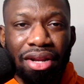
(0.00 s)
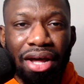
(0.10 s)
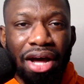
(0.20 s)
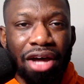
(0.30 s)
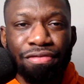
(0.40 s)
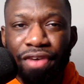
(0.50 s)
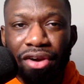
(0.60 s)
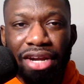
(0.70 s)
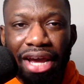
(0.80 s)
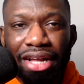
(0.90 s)
the
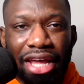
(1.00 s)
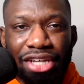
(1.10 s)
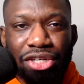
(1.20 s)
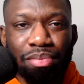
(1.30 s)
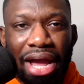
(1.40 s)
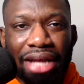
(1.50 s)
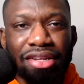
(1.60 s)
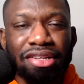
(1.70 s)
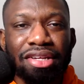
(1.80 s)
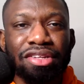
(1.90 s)
unfair debt collection
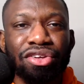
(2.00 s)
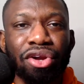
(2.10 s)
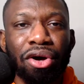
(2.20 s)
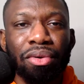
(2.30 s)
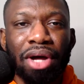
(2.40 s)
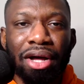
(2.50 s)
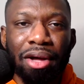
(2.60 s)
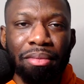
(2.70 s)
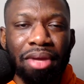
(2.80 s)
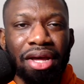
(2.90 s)
practices,
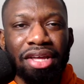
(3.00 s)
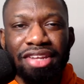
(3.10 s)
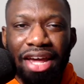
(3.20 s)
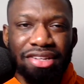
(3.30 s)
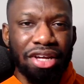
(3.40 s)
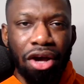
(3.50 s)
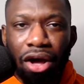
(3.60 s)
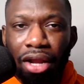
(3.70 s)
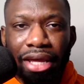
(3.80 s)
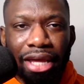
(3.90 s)
texting,
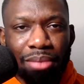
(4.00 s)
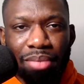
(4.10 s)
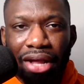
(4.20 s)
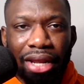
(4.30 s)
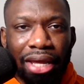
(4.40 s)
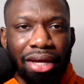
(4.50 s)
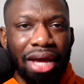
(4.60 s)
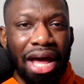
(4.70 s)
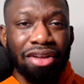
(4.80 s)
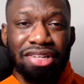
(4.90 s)
calling, emailing
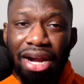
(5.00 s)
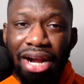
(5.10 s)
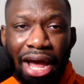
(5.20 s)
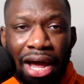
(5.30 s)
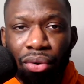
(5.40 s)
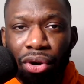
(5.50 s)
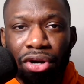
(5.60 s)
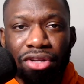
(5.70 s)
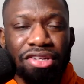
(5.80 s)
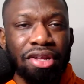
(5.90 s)
outside of the
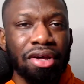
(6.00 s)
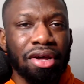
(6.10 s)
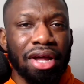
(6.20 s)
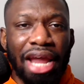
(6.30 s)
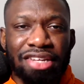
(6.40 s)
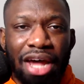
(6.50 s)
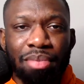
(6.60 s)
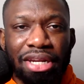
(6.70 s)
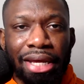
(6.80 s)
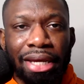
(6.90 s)
hours, that type
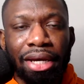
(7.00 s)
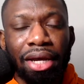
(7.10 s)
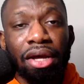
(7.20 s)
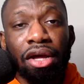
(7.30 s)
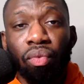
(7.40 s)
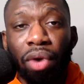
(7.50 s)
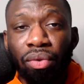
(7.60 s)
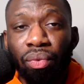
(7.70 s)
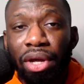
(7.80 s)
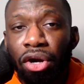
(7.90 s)
of thing.
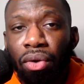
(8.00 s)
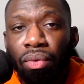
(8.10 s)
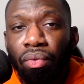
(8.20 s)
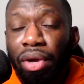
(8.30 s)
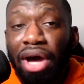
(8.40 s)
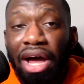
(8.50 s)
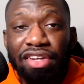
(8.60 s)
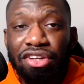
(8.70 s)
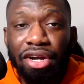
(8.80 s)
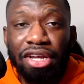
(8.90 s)
We don't have
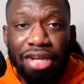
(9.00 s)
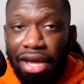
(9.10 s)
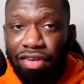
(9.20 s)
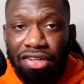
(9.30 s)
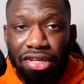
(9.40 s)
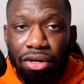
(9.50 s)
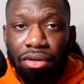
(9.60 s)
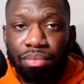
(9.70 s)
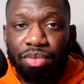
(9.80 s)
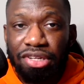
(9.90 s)
attorneys in every
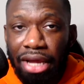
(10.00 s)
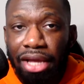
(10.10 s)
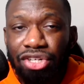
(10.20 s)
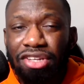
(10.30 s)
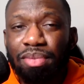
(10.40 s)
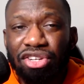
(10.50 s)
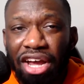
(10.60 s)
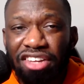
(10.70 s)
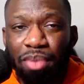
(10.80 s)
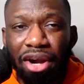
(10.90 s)
single state, just to be
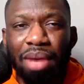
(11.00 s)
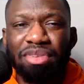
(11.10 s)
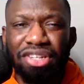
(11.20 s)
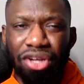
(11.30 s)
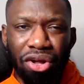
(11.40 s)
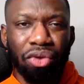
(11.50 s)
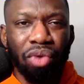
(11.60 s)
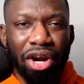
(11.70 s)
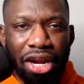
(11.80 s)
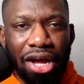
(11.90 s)
transparent. I'm still
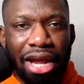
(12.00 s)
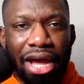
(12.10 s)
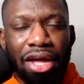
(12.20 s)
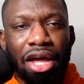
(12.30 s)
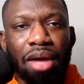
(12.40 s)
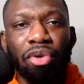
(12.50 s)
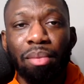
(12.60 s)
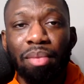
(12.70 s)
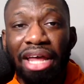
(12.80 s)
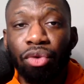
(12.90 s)
working on that, but
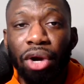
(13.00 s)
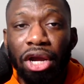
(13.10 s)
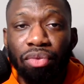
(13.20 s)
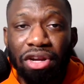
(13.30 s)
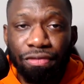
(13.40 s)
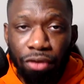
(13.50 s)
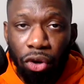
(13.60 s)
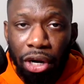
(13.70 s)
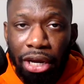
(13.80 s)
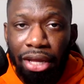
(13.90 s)
we're mainly working with
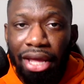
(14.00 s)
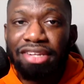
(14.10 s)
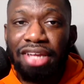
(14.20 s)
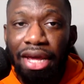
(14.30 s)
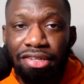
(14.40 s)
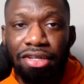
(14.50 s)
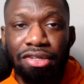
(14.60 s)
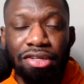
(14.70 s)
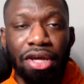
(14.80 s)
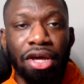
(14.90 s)
Florida and
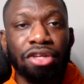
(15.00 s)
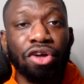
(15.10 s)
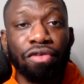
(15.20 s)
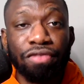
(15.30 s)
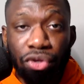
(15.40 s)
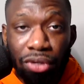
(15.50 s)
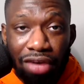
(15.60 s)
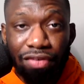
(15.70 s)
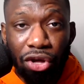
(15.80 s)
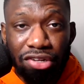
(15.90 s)
Texas. So if you
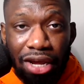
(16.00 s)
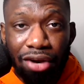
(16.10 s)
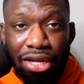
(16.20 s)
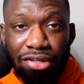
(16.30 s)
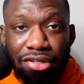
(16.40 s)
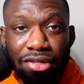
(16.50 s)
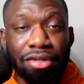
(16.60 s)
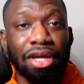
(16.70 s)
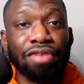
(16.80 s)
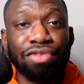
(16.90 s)
live in those areas,
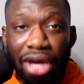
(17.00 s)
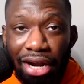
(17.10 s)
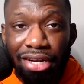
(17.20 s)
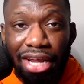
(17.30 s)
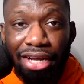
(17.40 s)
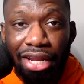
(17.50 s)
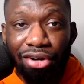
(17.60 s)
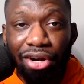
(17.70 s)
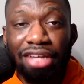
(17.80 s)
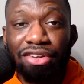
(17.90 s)
if you got a debt
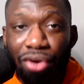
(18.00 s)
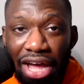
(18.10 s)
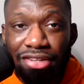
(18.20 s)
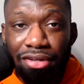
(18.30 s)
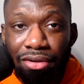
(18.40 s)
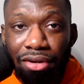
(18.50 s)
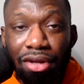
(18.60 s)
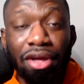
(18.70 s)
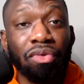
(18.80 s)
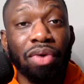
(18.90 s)
collector that's harassing you,
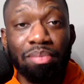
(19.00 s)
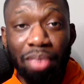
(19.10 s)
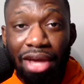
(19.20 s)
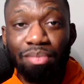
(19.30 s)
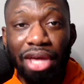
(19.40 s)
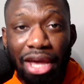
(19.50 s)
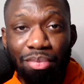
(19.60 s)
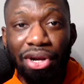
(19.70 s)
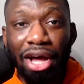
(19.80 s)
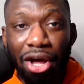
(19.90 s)
we may be
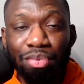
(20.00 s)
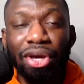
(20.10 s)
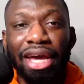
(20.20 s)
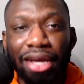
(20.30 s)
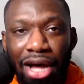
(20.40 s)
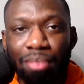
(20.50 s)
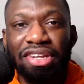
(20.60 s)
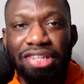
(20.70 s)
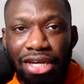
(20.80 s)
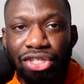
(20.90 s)
able to help you get
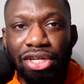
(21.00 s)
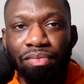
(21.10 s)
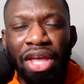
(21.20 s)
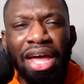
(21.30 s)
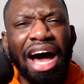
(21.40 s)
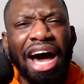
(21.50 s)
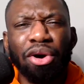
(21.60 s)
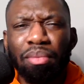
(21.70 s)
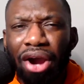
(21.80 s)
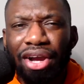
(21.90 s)
compensation. I
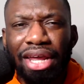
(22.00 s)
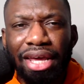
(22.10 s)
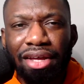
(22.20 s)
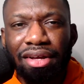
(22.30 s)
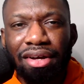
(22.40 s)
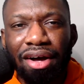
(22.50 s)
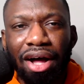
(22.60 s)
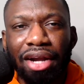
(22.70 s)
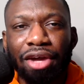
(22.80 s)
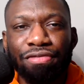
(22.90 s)
don't market it
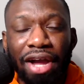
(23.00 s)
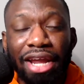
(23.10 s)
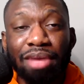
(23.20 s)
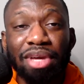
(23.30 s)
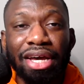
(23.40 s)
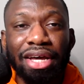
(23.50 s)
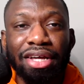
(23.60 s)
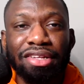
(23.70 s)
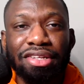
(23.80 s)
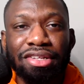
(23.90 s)
on the front end
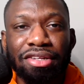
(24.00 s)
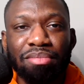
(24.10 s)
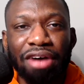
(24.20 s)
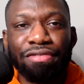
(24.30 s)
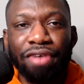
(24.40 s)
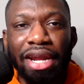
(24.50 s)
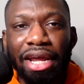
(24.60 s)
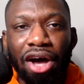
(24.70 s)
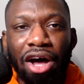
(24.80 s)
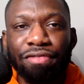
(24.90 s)
because my front
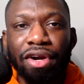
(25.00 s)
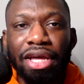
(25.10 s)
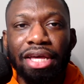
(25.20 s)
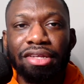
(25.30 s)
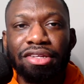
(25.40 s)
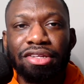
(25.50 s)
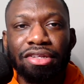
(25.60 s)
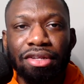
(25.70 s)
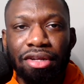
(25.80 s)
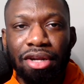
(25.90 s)
end offer
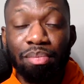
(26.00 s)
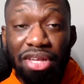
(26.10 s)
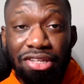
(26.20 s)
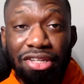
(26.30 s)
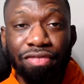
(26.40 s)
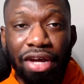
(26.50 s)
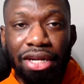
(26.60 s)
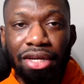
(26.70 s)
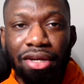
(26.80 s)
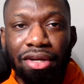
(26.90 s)
is the business
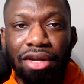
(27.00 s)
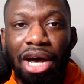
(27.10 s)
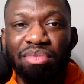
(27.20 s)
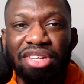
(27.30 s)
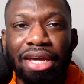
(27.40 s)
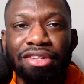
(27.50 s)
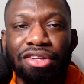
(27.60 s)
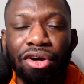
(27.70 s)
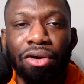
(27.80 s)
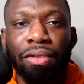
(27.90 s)
funding. You know what I'm saying?
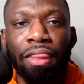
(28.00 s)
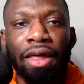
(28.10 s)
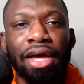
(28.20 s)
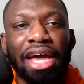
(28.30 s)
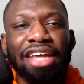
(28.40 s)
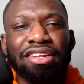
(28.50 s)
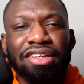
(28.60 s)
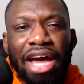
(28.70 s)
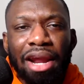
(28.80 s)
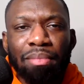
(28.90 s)
So
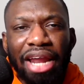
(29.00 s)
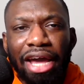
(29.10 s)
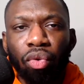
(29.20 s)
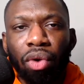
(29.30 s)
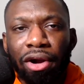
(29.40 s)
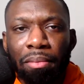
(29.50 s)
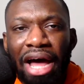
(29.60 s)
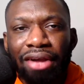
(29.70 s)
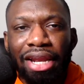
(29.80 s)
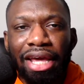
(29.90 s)
it's kind of been like a word of
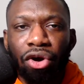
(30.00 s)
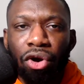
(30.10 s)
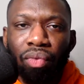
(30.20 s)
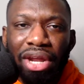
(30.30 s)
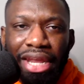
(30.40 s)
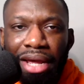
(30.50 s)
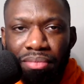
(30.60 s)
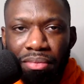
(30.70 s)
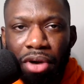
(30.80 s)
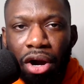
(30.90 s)
mouth thing or
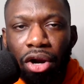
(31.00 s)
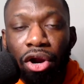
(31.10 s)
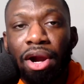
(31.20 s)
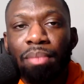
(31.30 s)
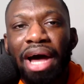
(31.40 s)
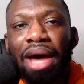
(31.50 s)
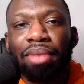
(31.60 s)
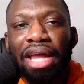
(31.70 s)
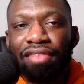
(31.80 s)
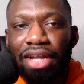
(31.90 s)
within our current
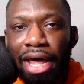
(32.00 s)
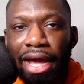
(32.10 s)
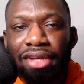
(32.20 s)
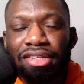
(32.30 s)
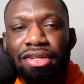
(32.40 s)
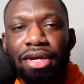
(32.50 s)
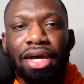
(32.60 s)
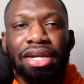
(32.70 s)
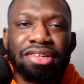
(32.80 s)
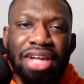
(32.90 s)
pipeline of clients.
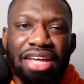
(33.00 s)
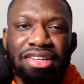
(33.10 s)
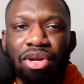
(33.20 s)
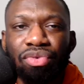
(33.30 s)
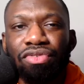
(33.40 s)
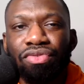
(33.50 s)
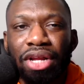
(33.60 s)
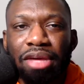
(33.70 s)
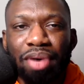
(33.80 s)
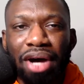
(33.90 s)
This is not something we've
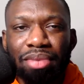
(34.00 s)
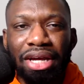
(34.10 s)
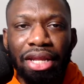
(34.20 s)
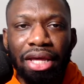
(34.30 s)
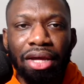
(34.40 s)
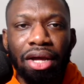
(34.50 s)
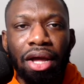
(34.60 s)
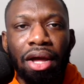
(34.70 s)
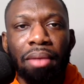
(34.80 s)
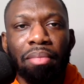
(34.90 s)
really publicly
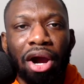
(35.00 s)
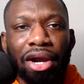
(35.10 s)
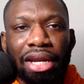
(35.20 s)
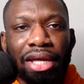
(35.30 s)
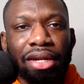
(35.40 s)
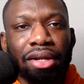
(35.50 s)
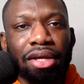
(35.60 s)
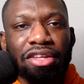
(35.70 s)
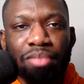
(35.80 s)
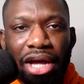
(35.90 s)
marketed
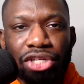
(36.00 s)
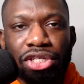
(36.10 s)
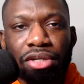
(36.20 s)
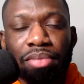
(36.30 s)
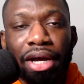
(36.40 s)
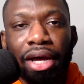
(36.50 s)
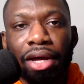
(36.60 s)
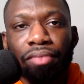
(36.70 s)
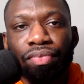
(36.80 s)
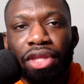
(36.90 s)
as much,
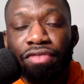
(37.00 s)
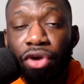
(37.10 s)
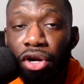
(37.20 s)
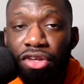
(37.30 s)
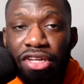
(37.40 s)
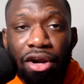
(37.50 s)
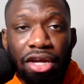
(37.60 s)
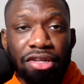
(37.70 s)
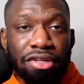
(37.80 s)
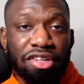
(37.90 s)
but if you're in those
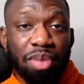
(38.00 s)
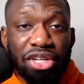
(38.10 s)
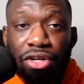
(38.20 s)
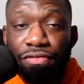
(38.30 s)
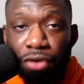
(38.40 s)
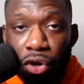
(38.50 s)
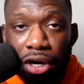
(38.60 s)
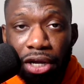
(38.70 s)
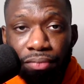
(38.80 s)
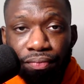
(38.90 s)
areas, especially
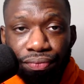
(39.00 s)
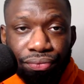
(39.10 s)
Florida,